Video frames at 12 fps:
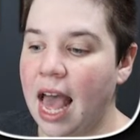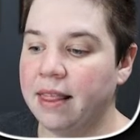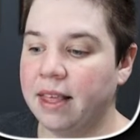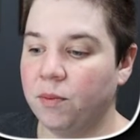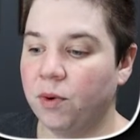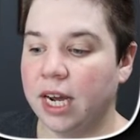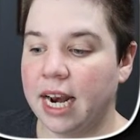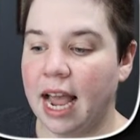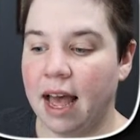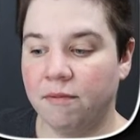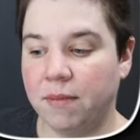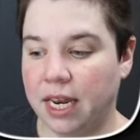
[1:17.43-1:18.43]
And then we're going to
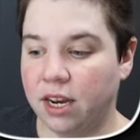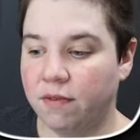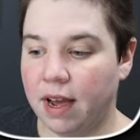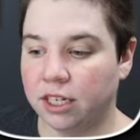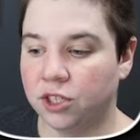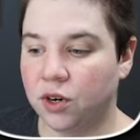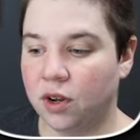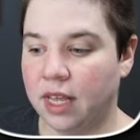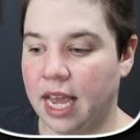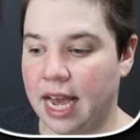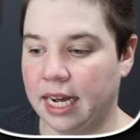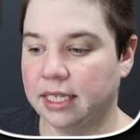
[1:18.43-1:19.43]
have manufacturer on
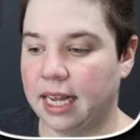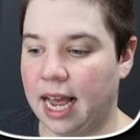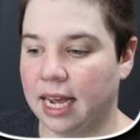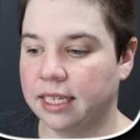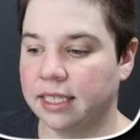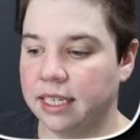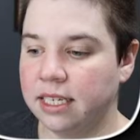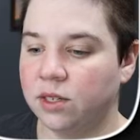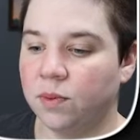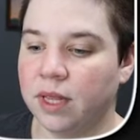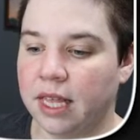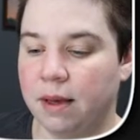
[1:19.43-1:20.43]
the
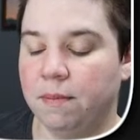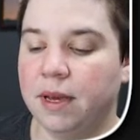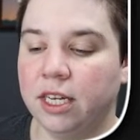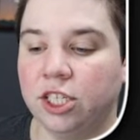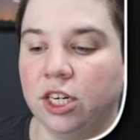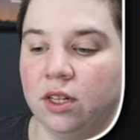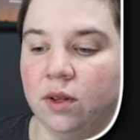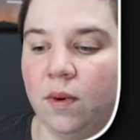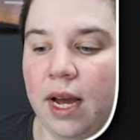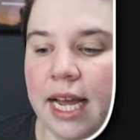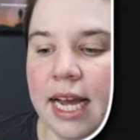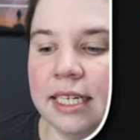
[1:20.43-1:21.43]
x-axis with MPG on the
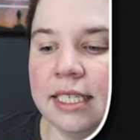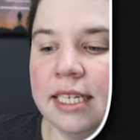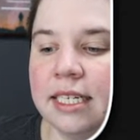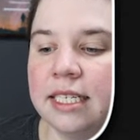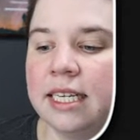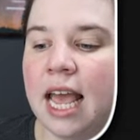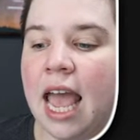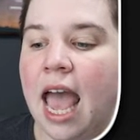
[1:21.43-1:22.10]
y-axis.